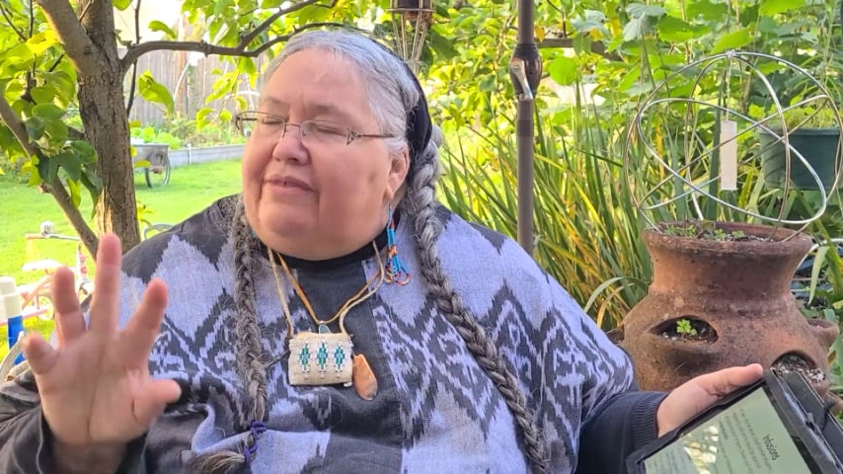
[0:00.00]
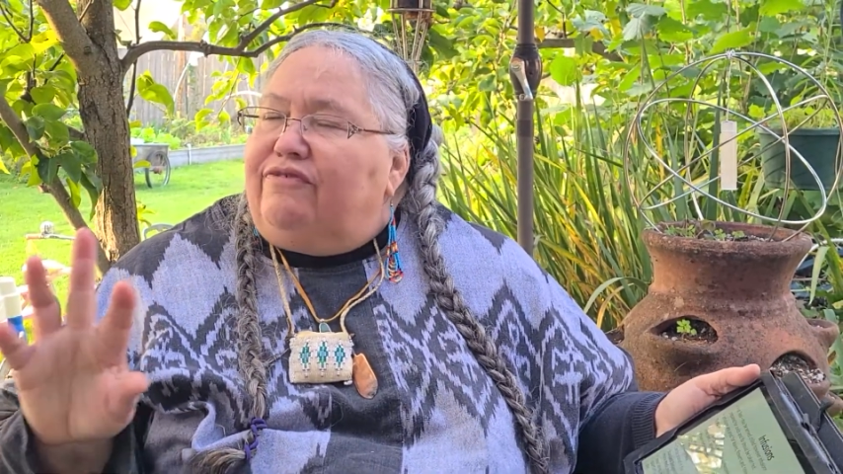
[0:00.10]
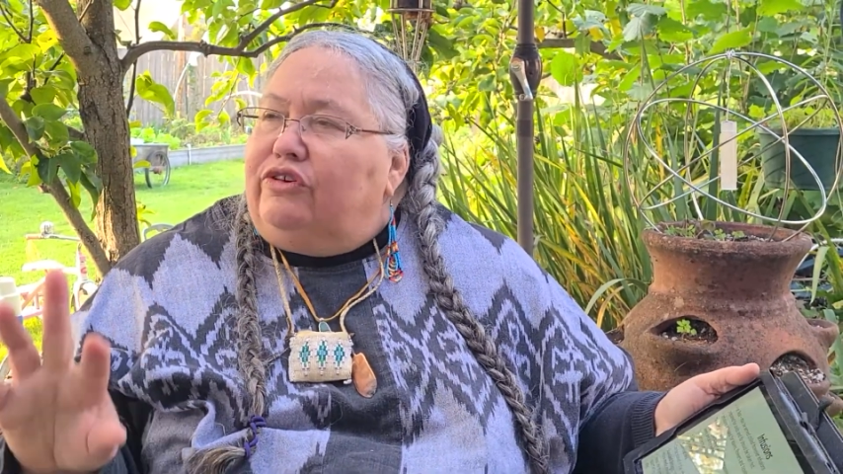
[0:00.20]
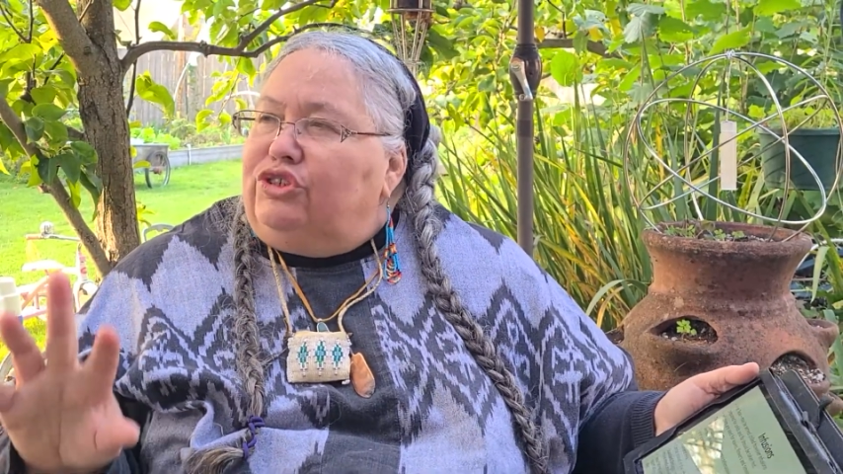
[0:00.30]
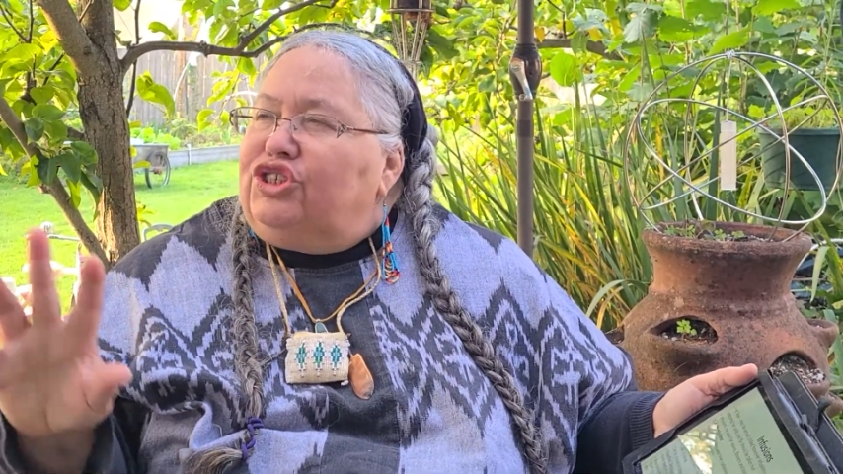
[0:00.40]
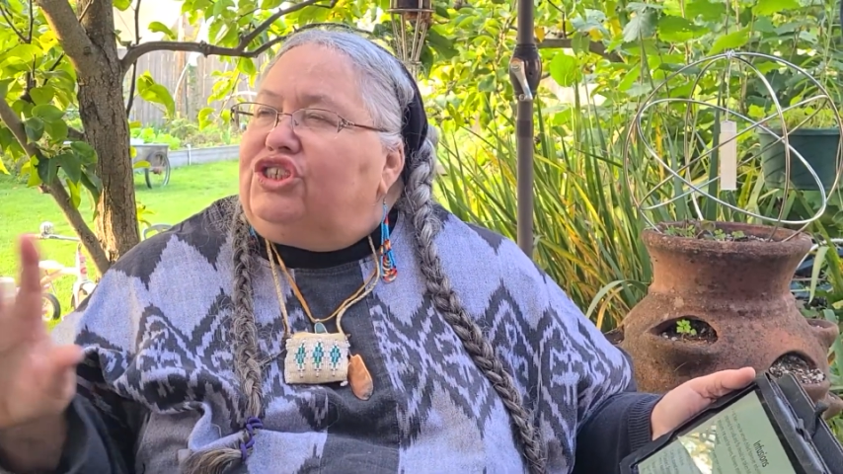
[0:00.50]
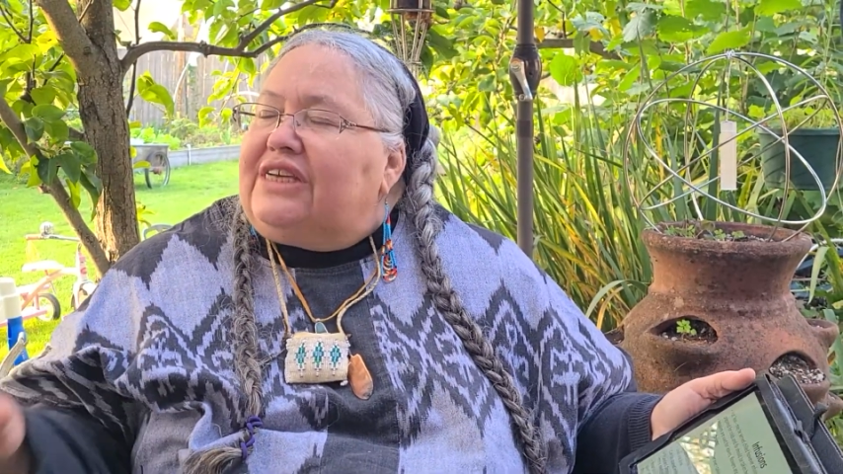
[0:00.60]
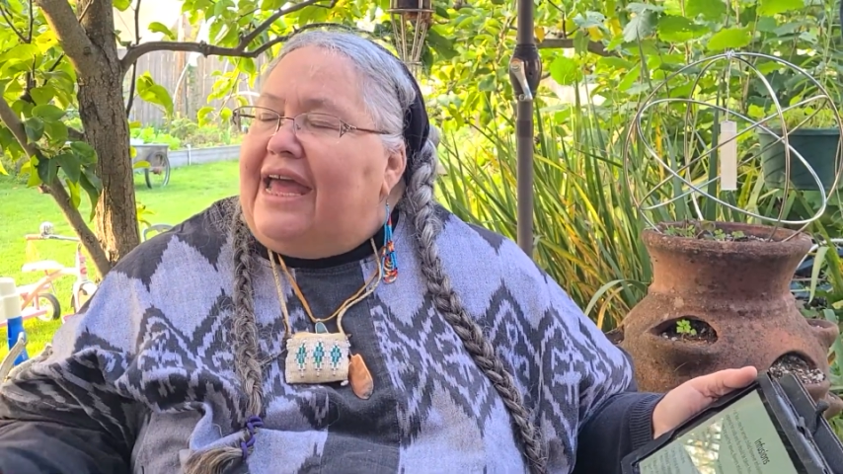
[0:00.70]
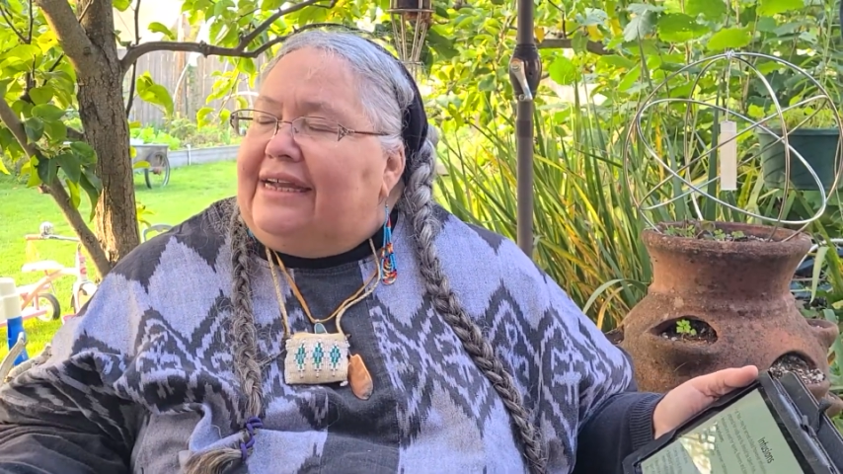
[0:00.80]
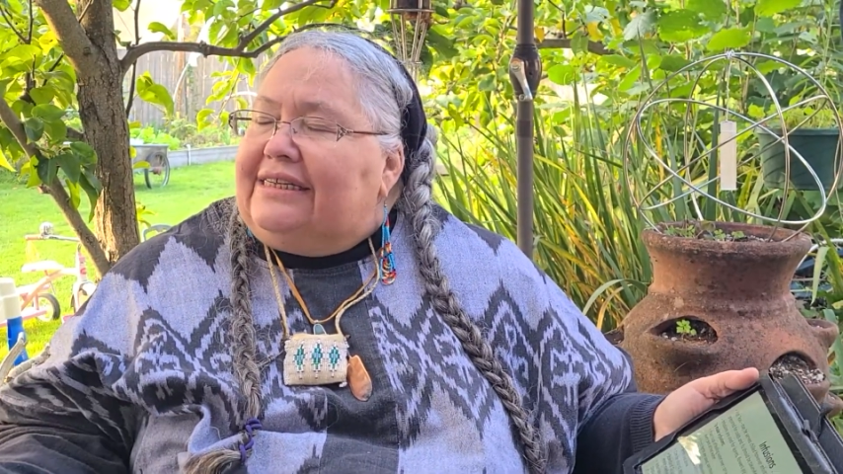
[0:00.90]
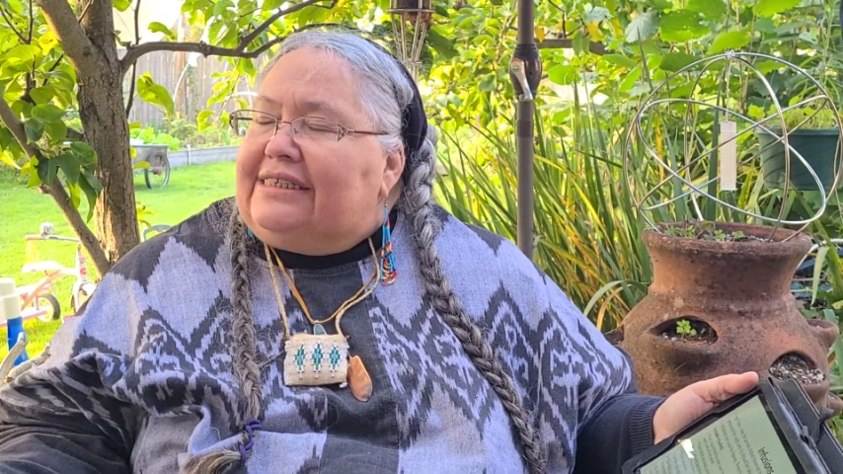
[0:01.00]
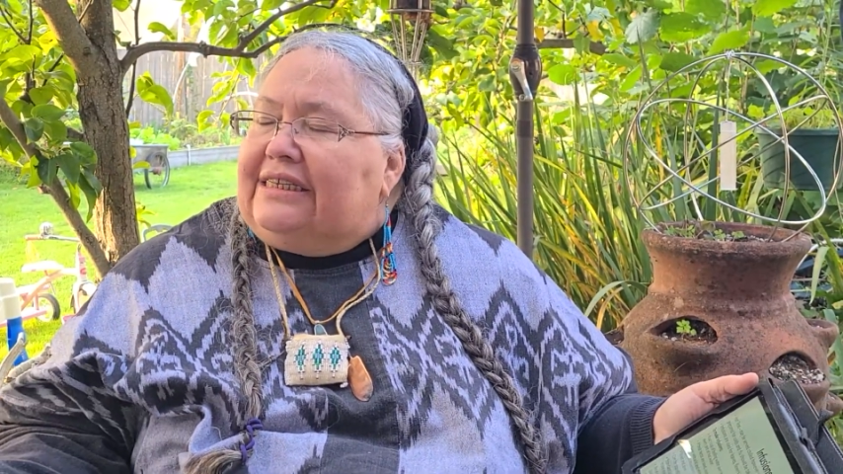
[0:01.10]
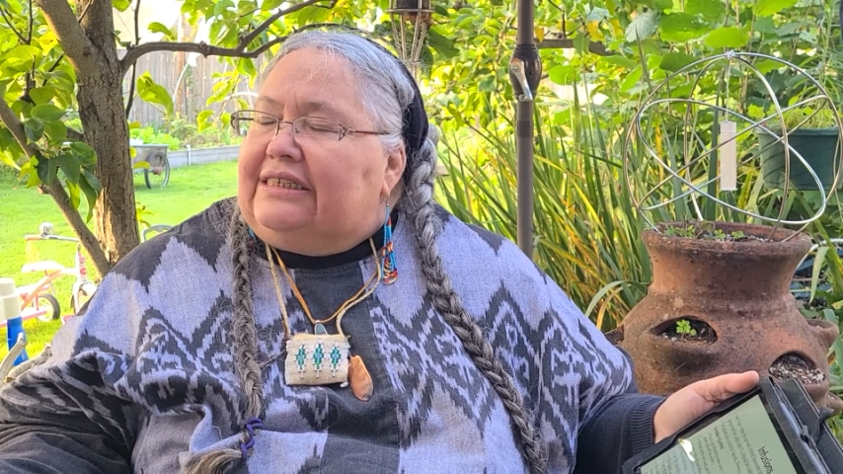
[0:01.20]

infusions and